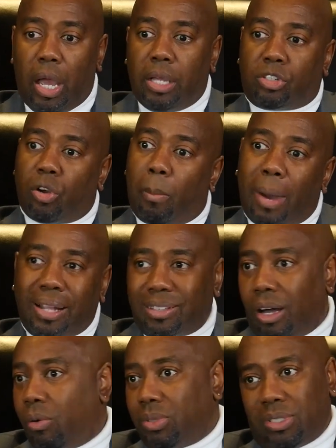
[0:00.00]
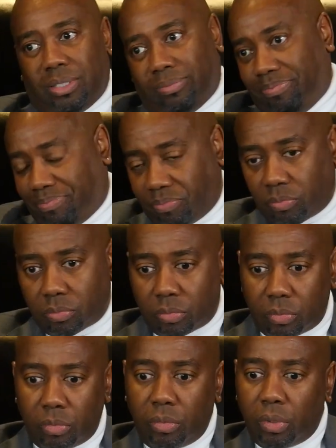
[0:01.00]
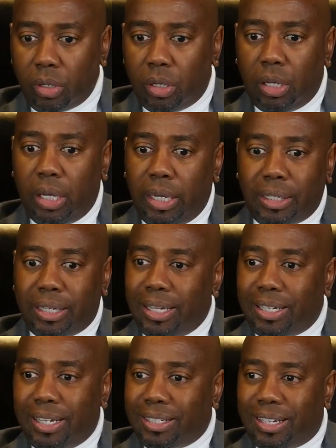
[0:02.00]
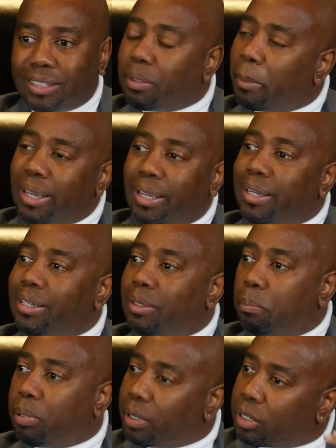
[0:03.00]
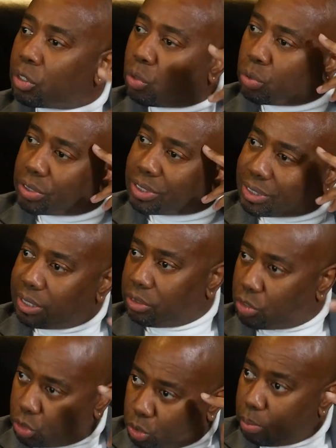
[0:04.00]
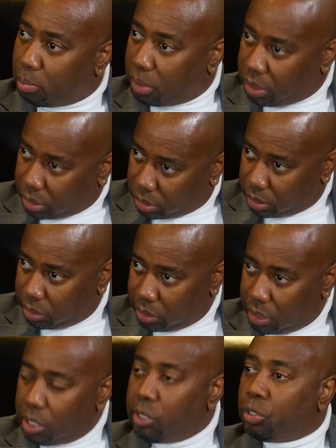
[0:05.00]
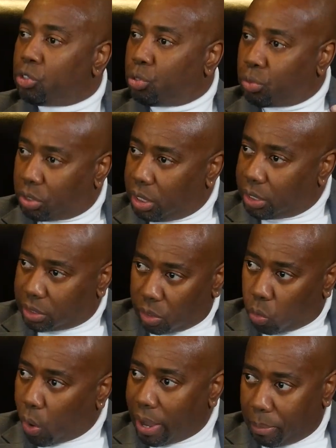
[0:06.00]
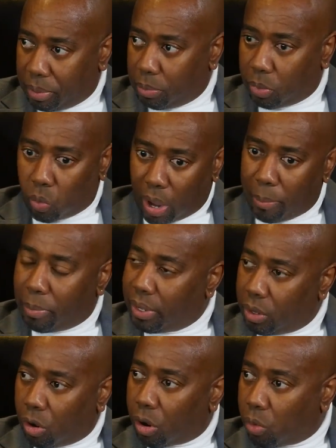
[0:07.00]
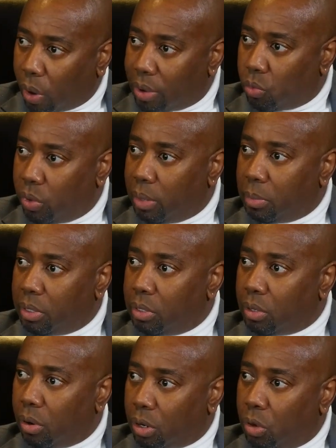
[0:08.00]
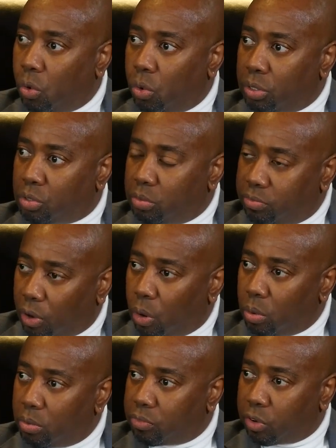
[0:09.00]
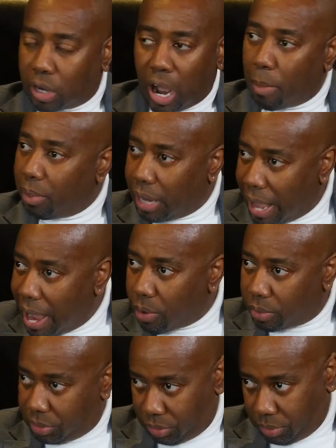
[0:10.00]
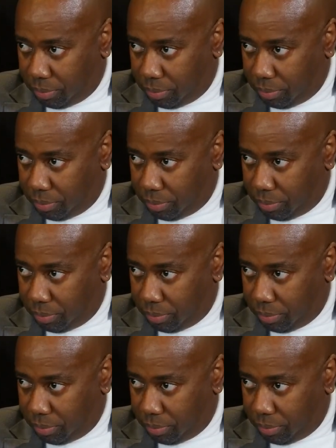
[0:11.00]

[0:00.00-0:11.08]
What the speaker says: And so my thought was, look, it doesn't make any political sense to me to think that white people, white men or white women, are going to vote for Kamala Harris.